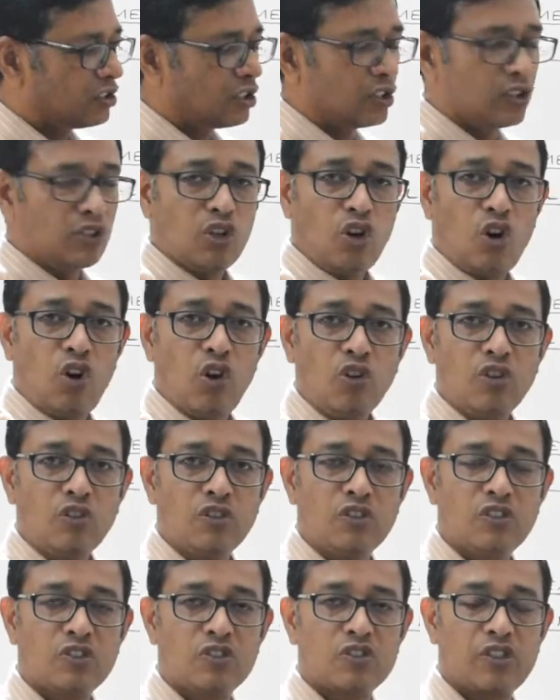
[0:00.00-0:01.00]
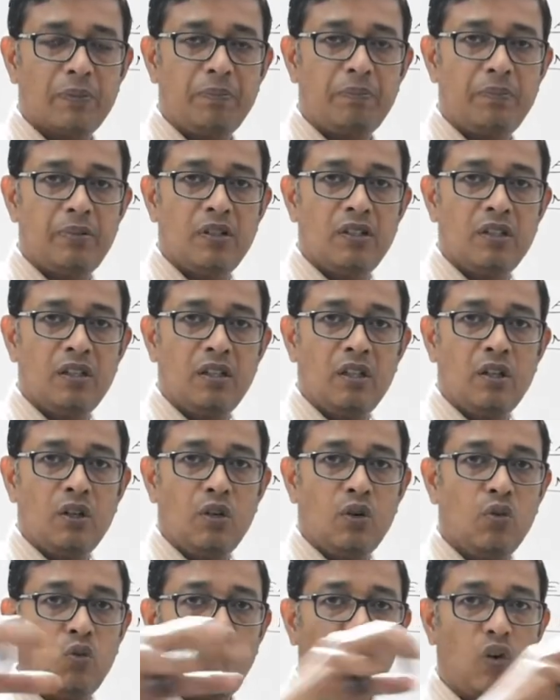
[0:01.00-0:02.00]
of a long strip.
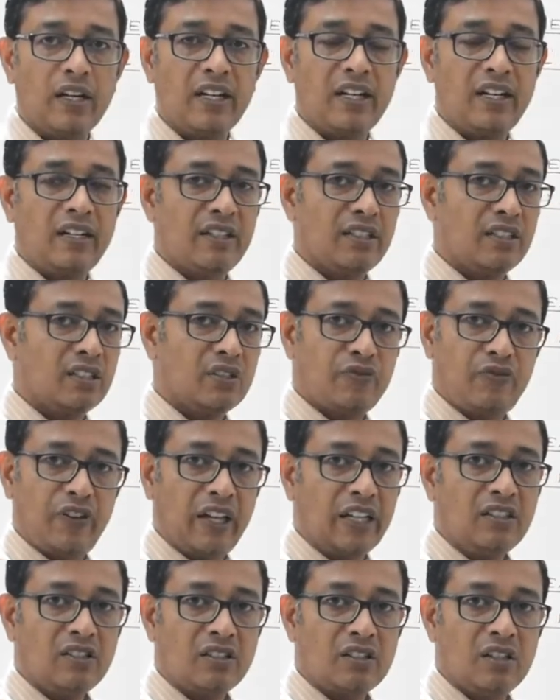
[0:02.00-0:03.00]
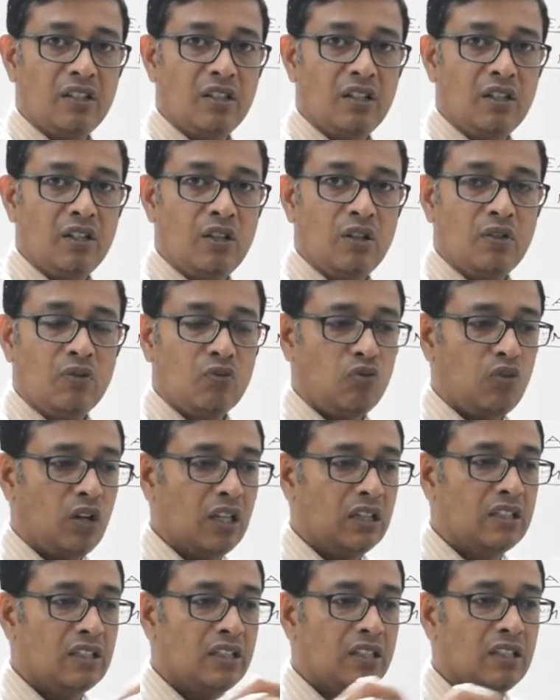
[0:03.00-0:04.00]
One end is fixed
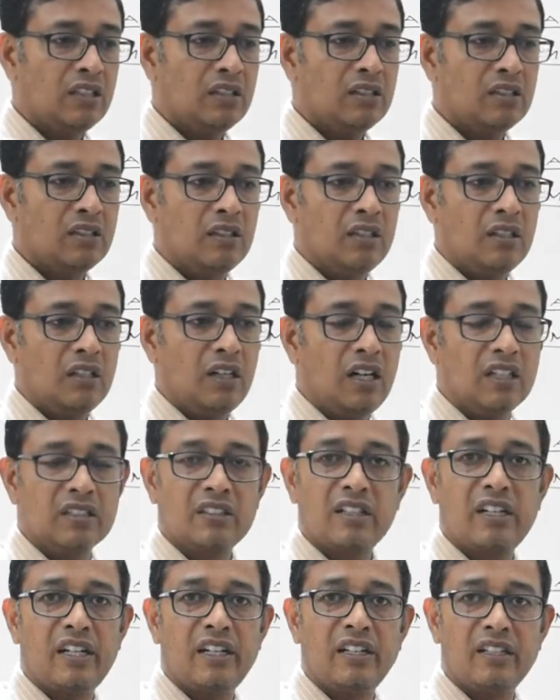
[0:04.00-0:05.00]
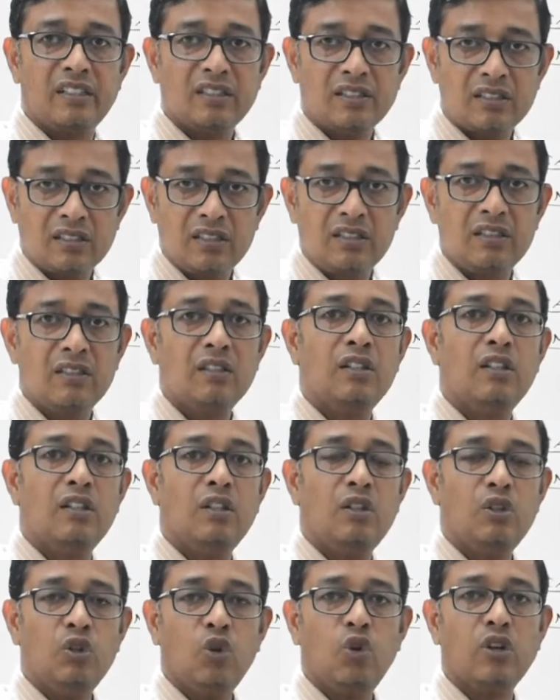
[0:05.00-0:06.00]
while the other end is
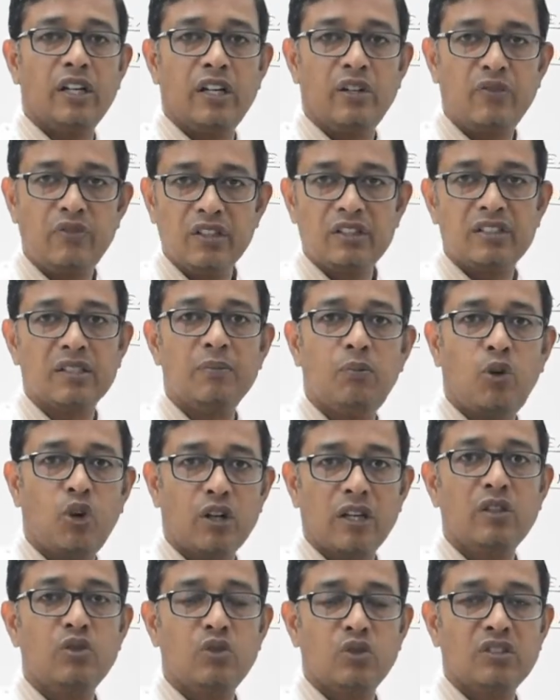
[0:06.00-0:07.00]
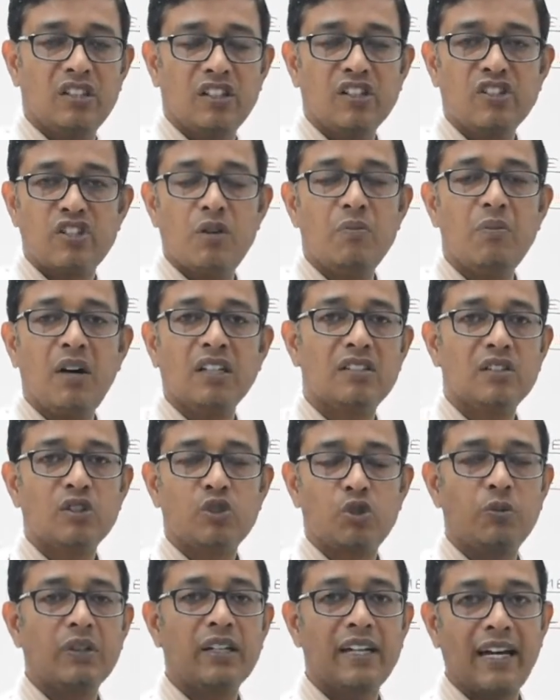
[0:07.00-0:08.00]
loaded with some body whose inertial mass is
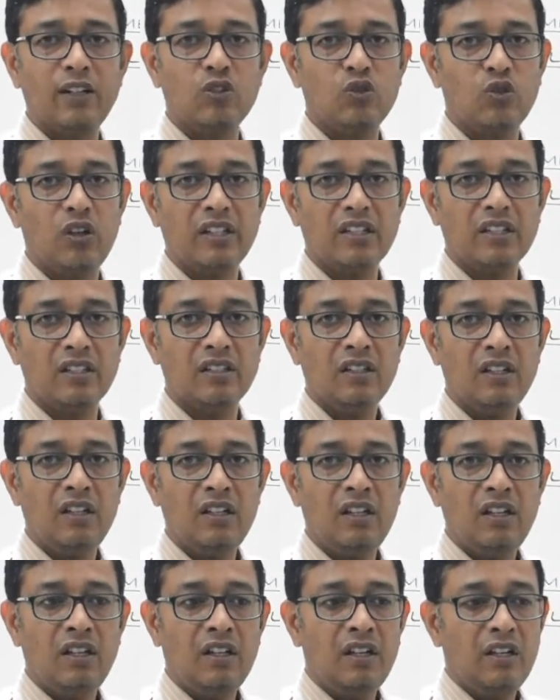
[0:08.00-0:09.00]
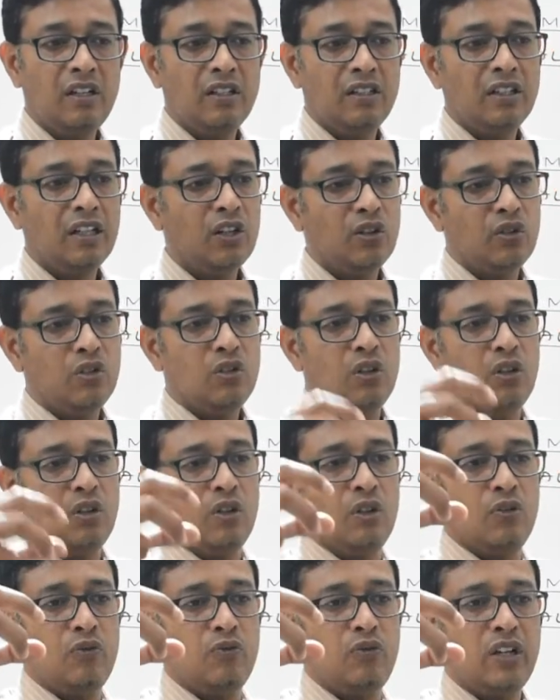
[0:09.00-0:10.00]
to be calculated. Now,
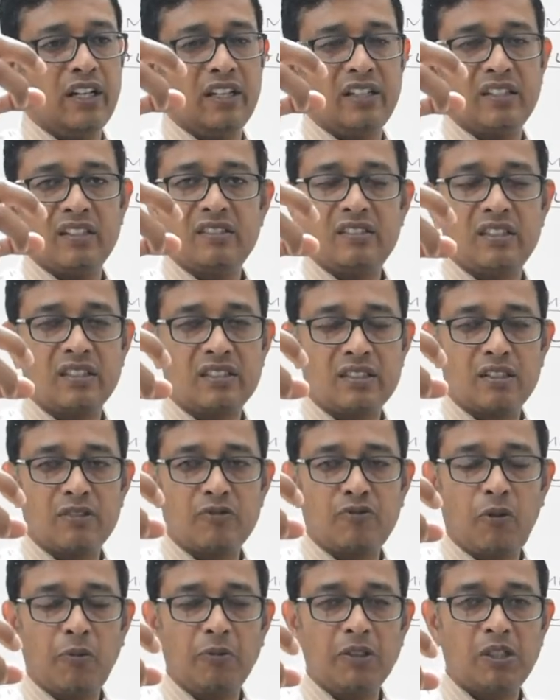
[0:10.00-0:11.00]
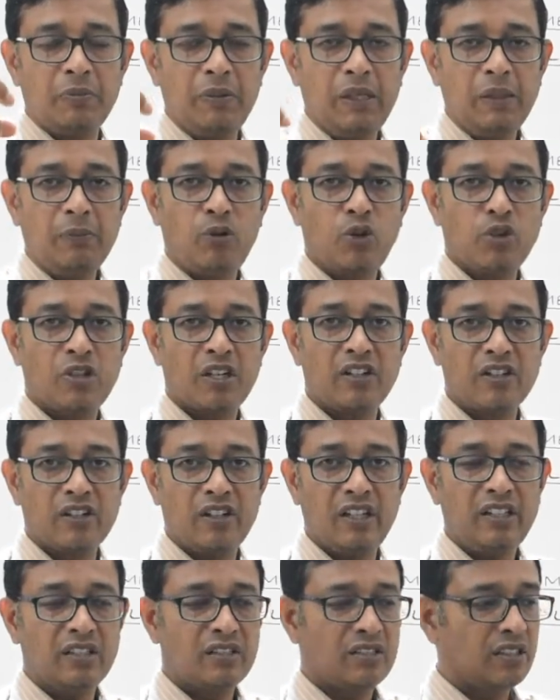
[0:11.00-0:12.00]
when it is disturbed from its mean position and
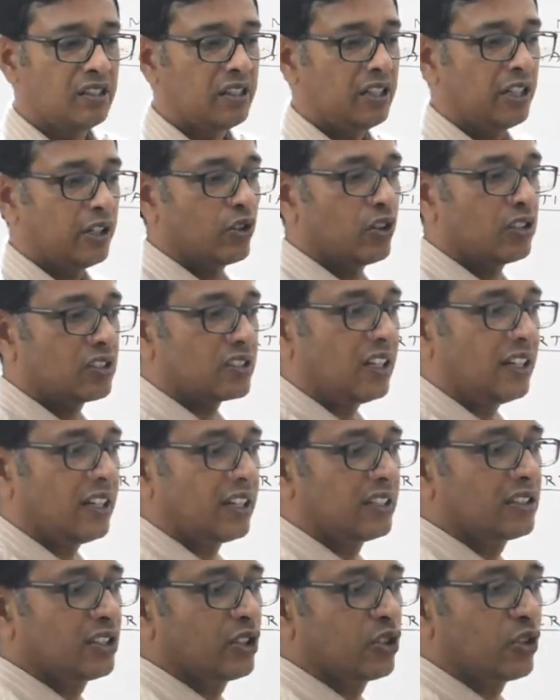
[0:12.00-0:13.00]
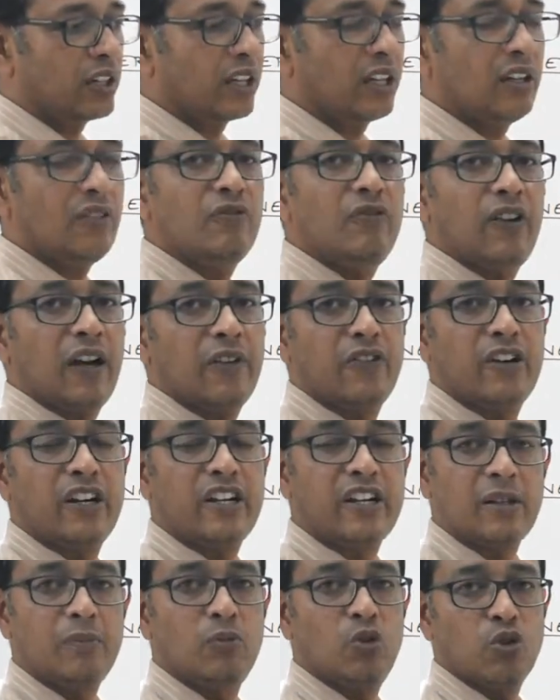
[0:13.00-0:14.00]
released, it will start executing
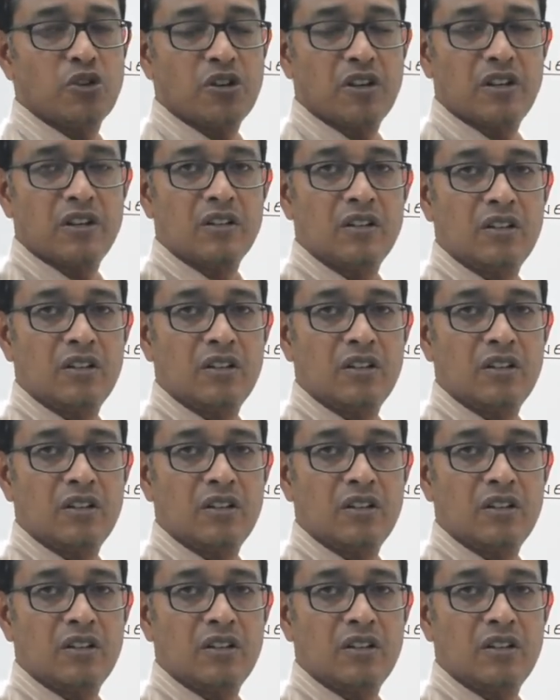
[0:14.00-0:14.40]
vibratory motion.